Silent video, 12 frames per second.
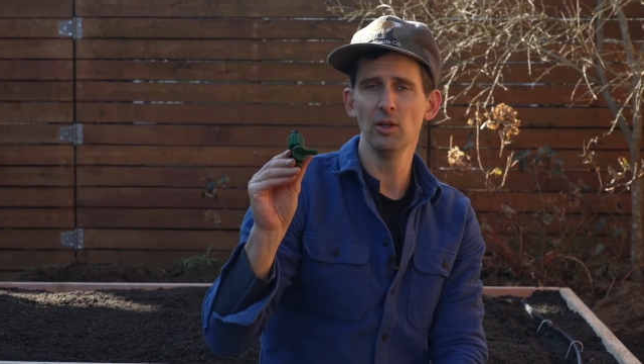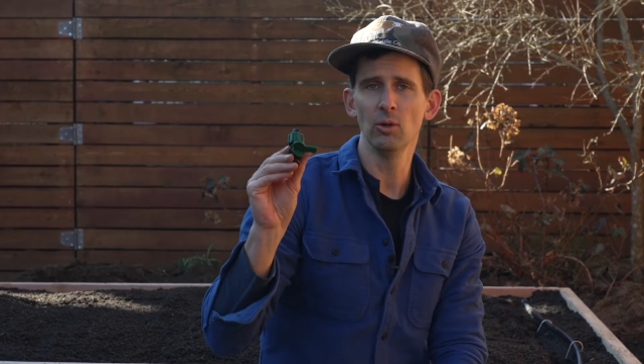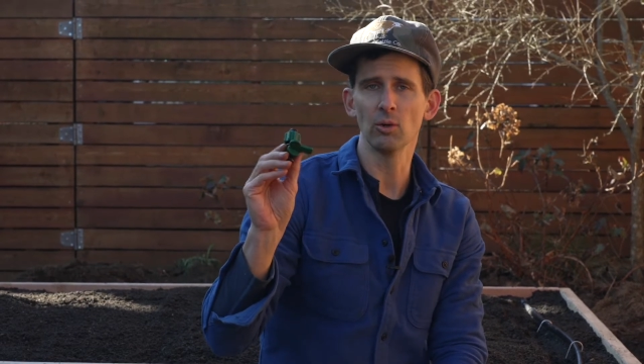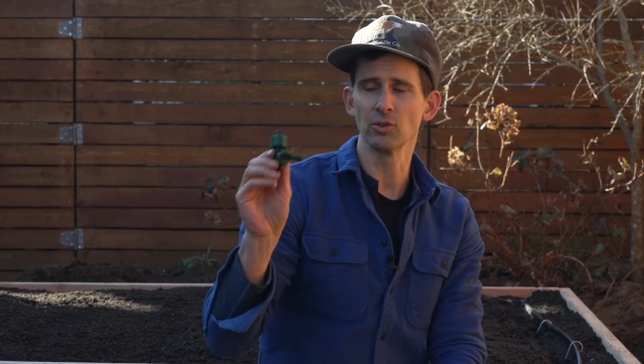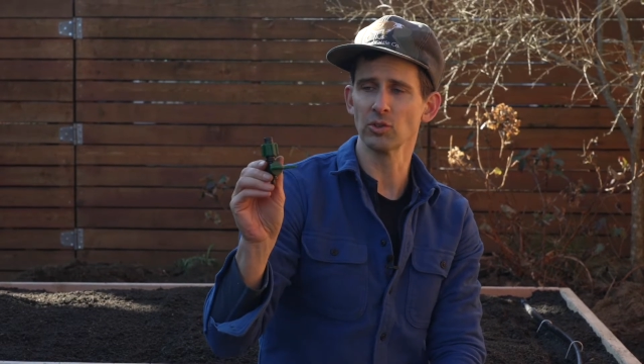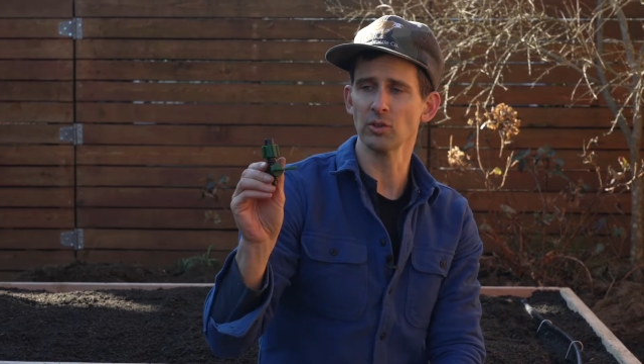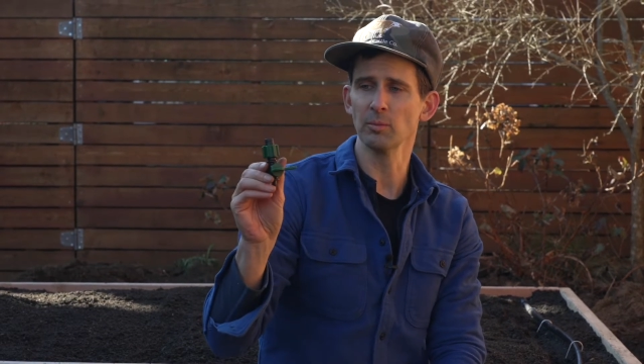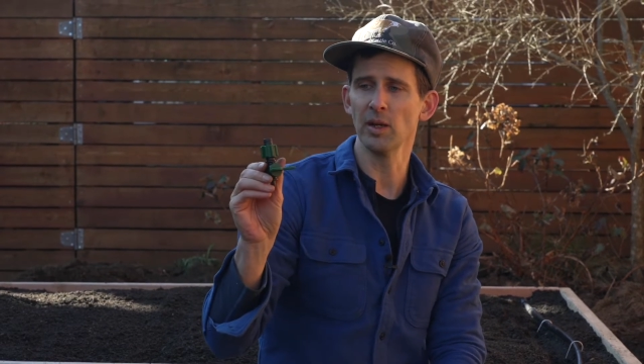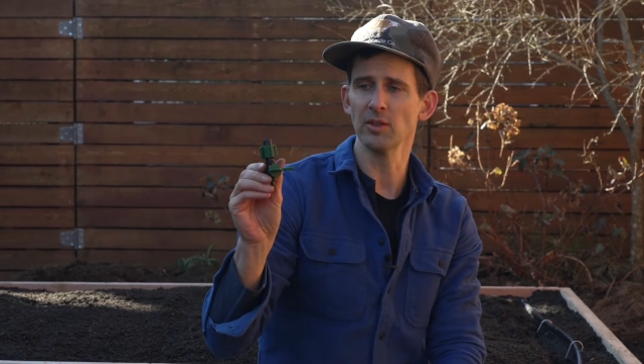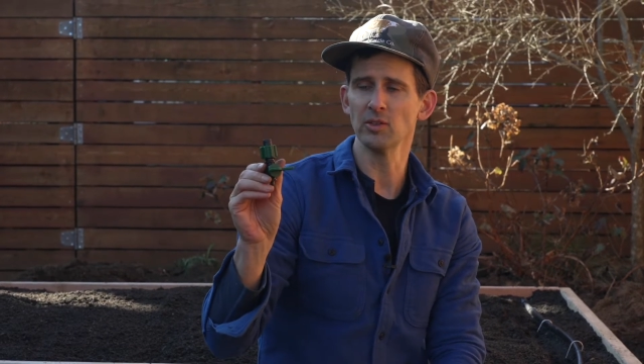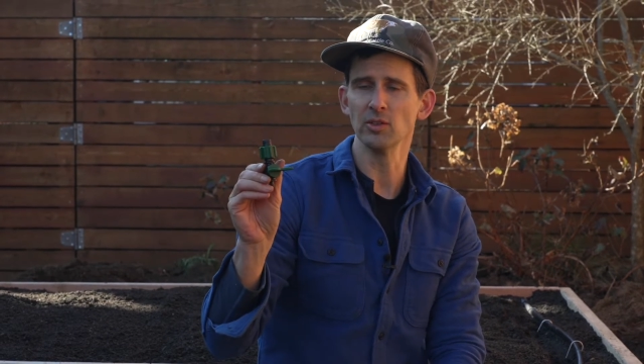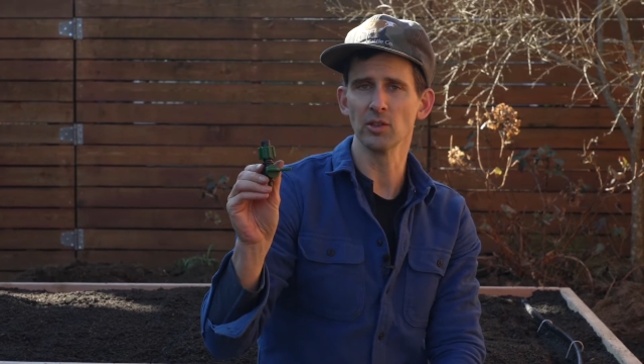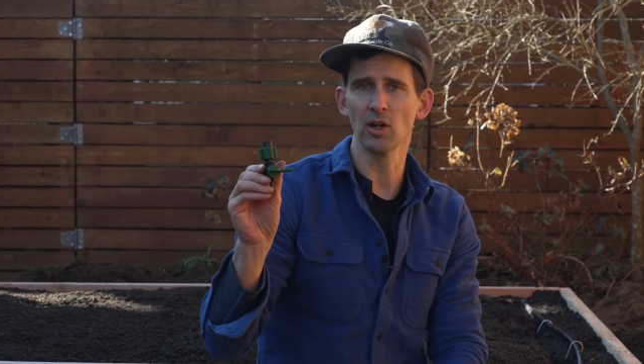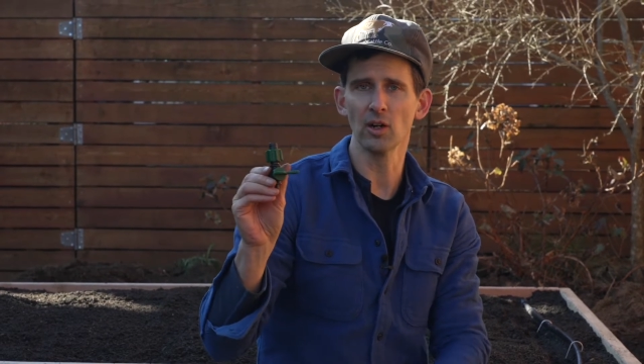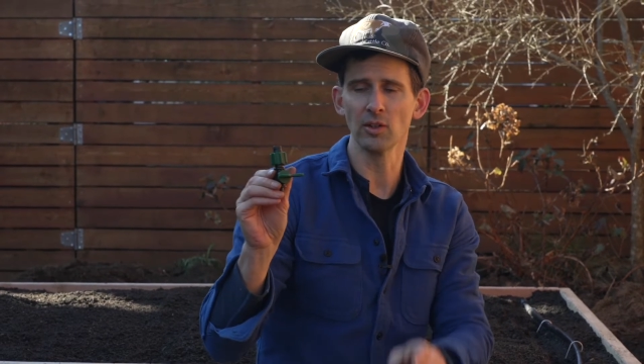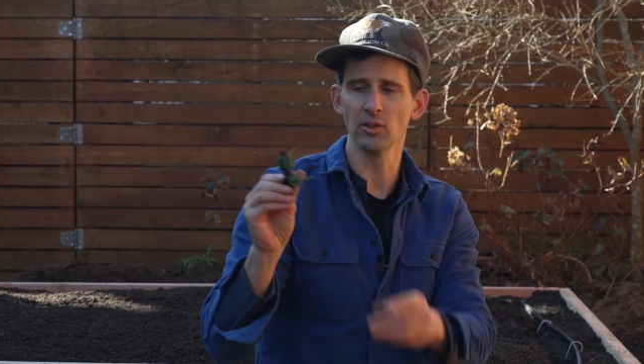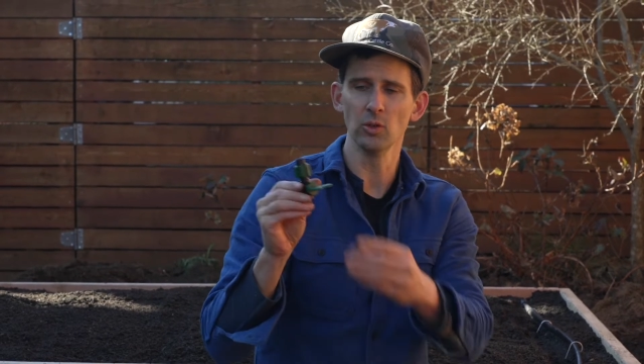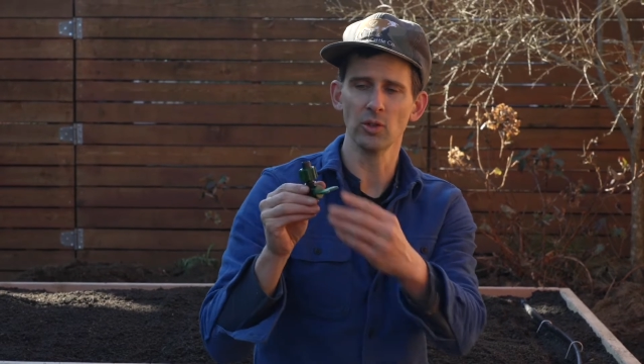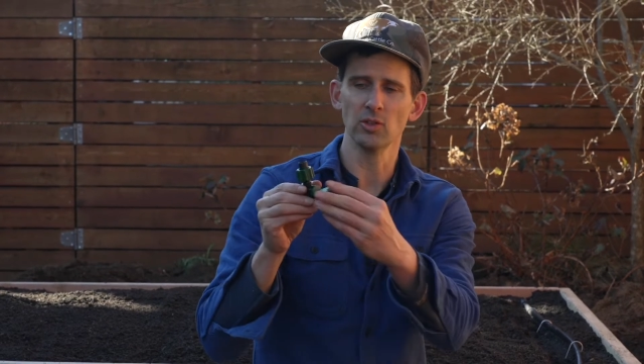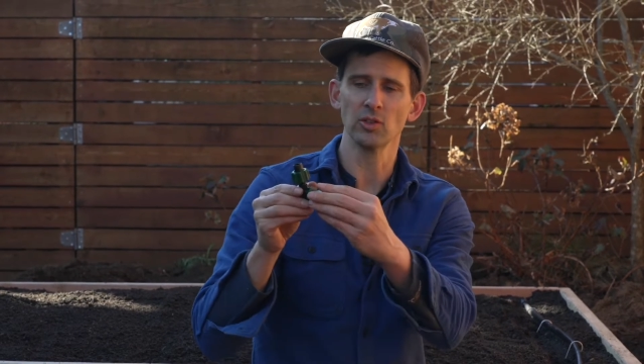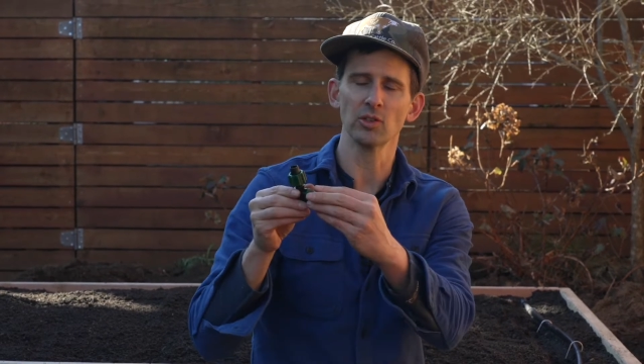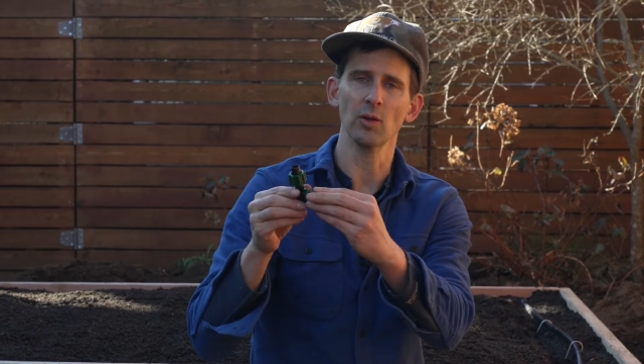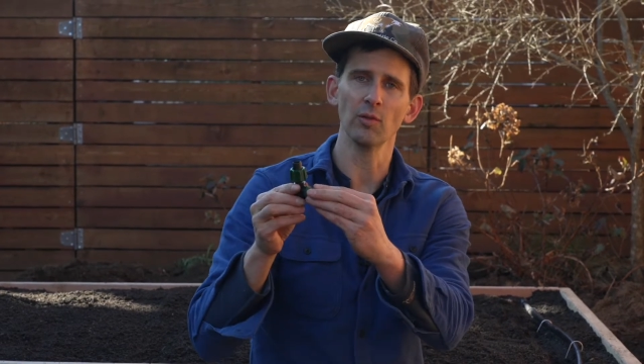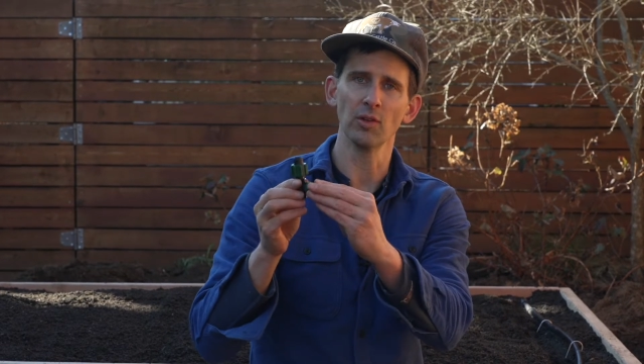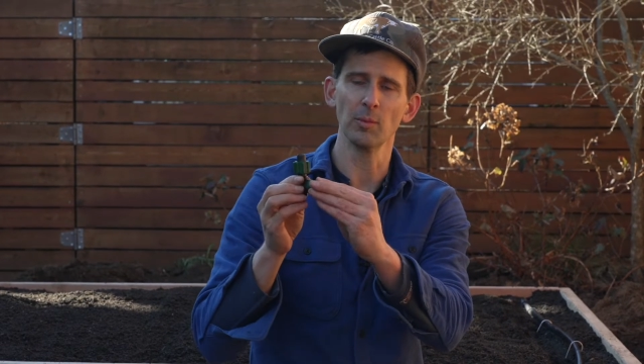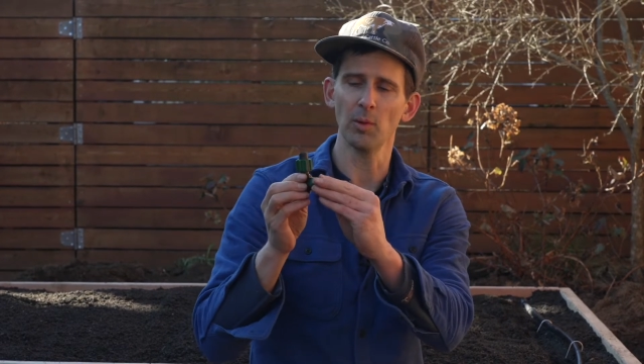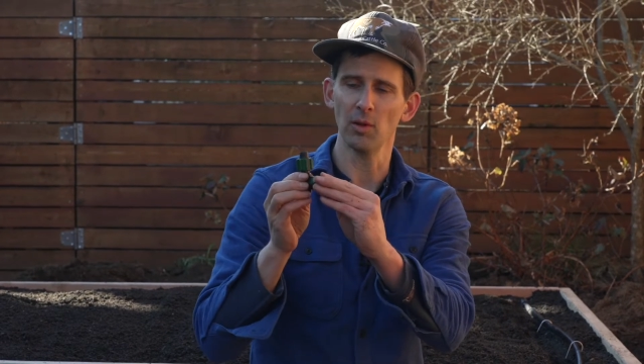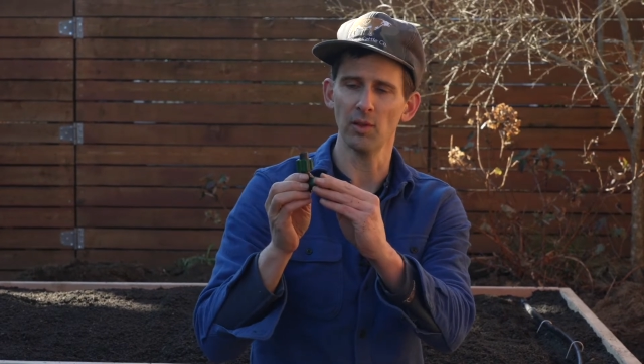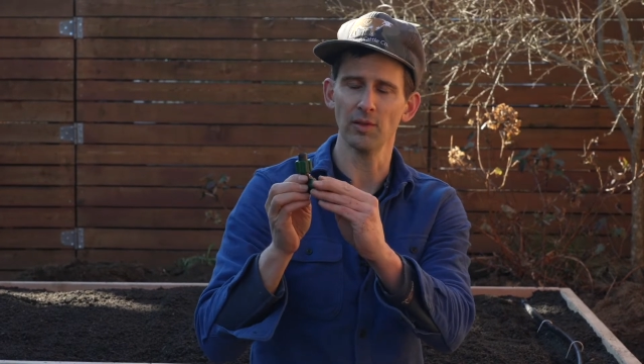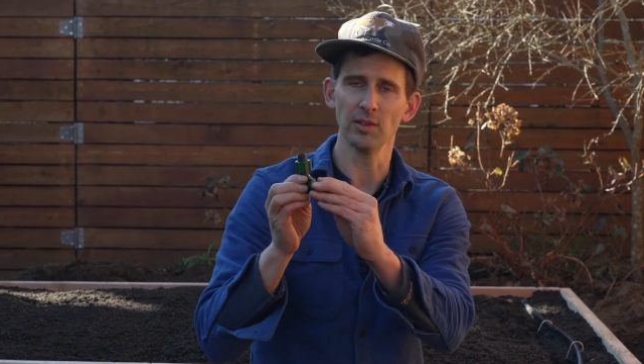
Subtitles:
or certain beds in your garden, you can just go flip all of these